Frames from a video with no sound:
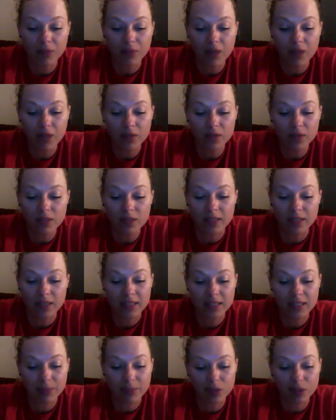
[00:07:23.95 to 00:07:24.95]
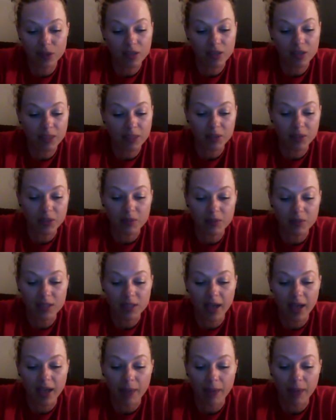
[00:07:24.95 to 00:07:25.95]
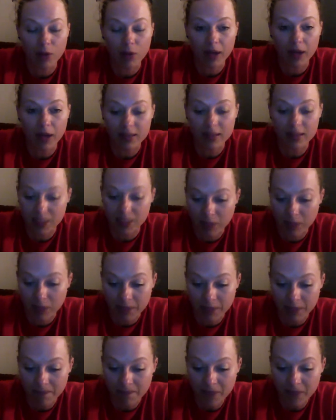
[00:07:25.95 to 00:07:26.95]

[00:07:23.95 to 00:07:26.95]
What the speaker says: levels and similar symptoms to hypocalcemia.